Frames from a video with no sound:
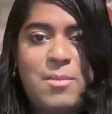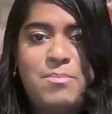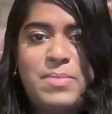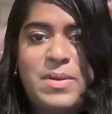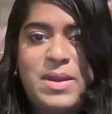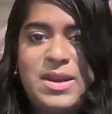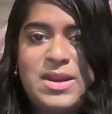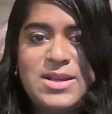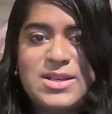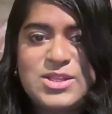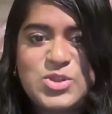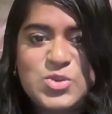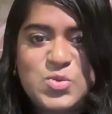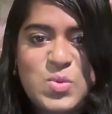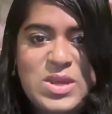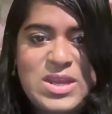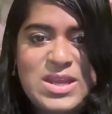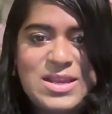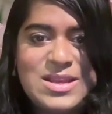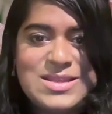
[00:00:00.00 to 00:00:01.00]

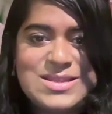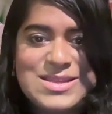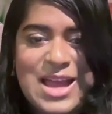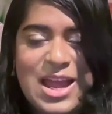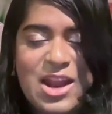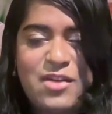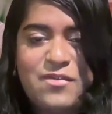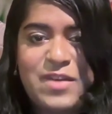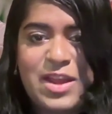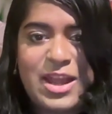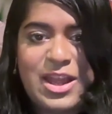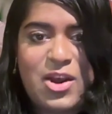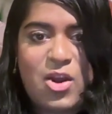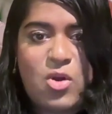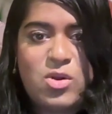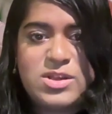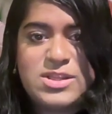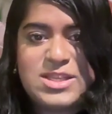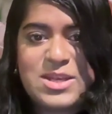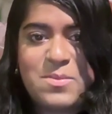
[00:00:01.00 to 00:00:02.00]
bittersweet, it's kind of like an
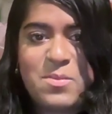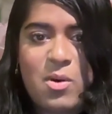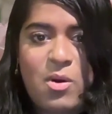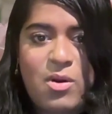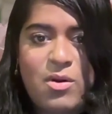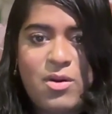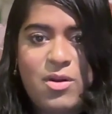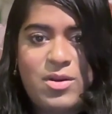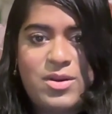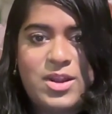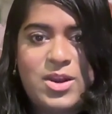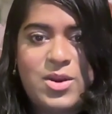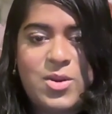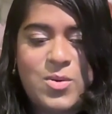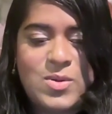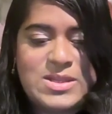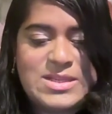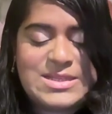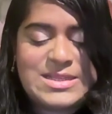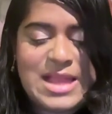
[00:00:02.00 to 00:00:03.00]
oxymoron.
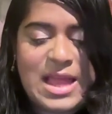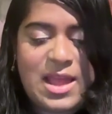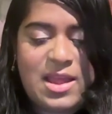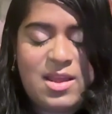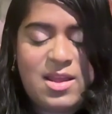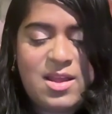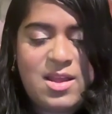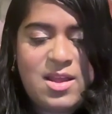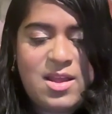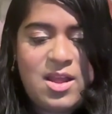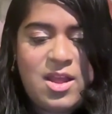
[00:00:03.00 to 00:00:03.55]
It's like